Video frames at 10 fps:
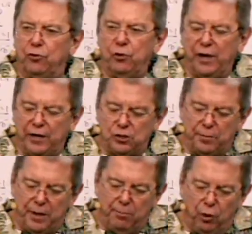You can actually
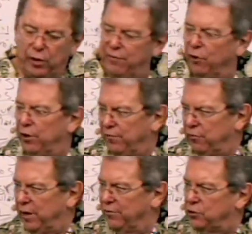be a believer, and if
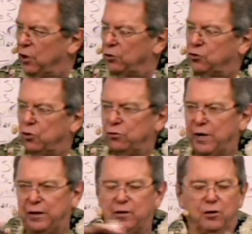you never talk truth
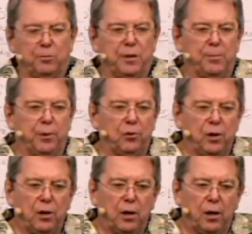out there to people,
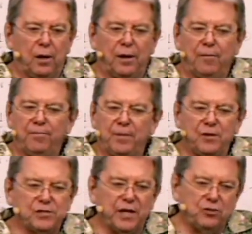you
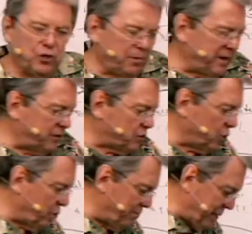say, Jim, that's
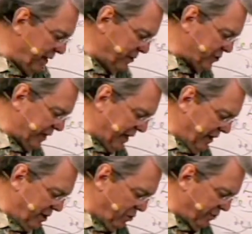so embarrassing.
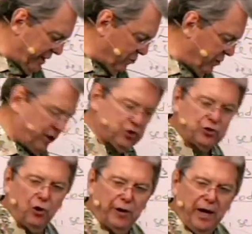I know that when you
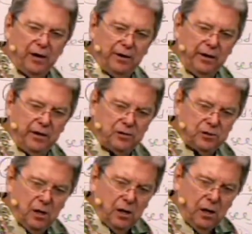start out it
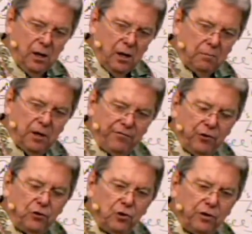is. But if
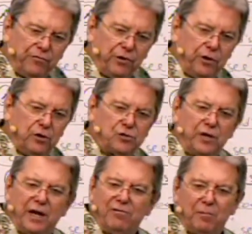you do it for years and
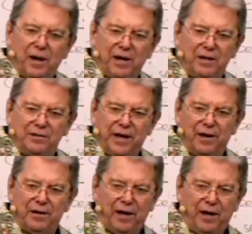get everybody in
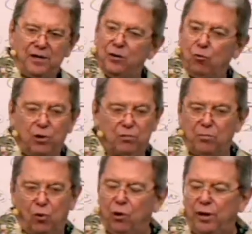town to hating you, one
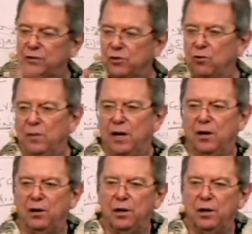more or less don't matter.